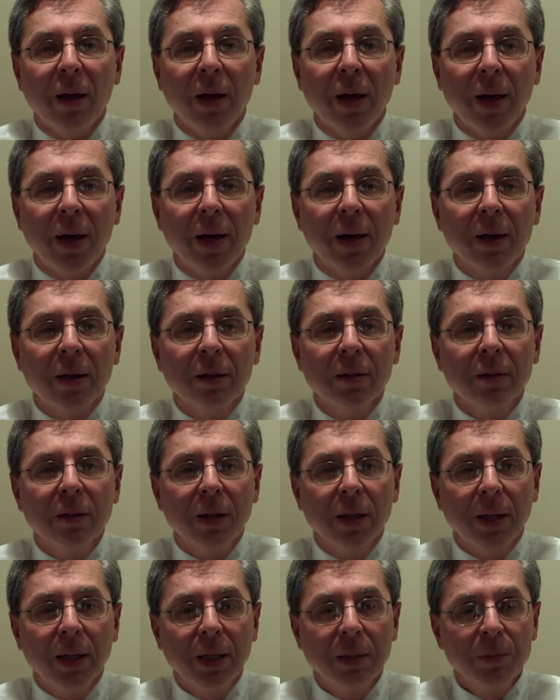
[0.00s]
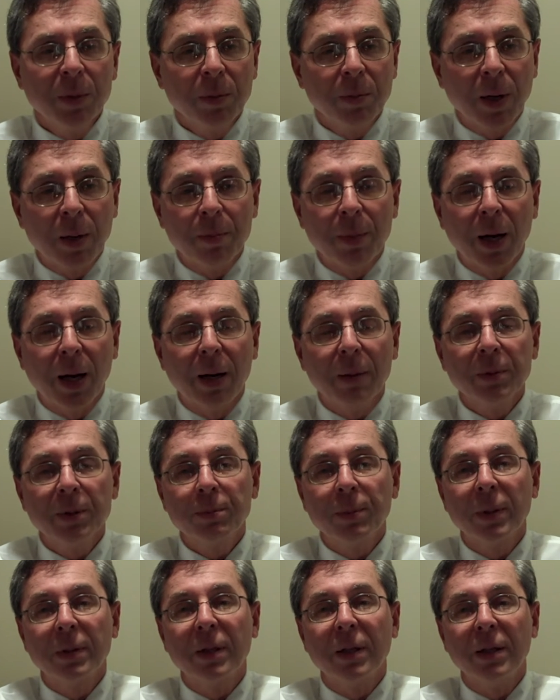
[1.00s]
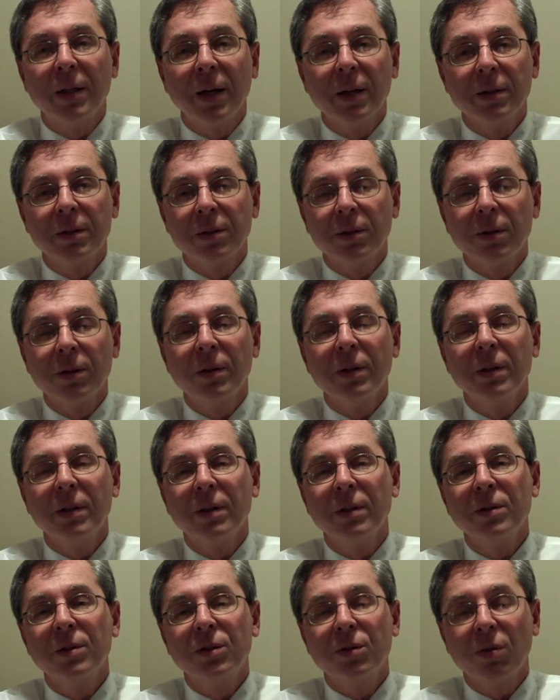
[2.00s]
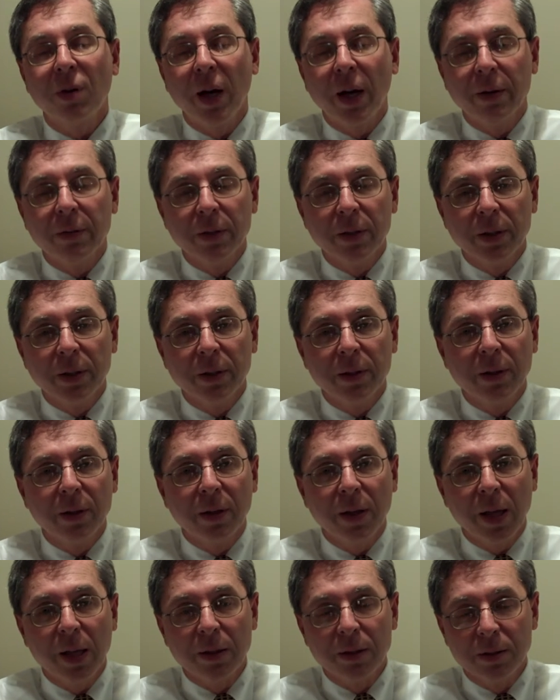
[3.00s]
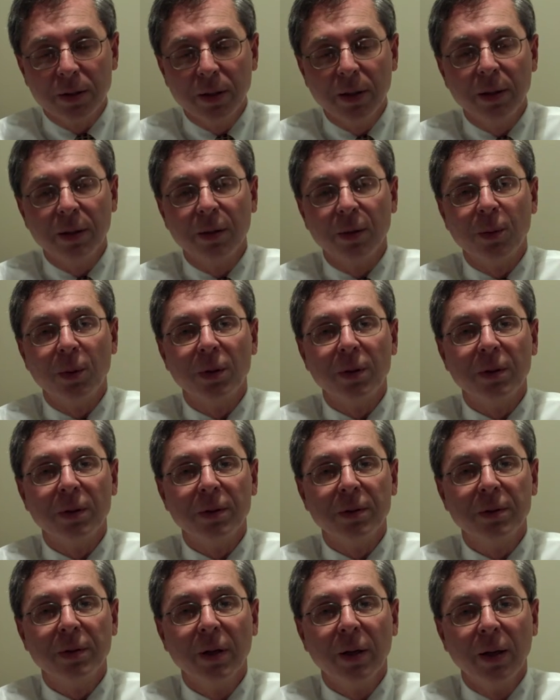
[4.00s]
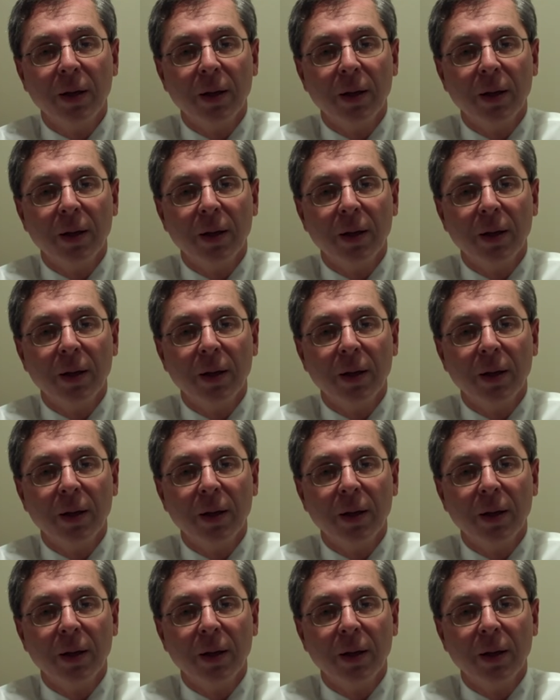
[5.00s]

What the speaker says: and him and my mom spent the next 30 years traveling and seeing the world.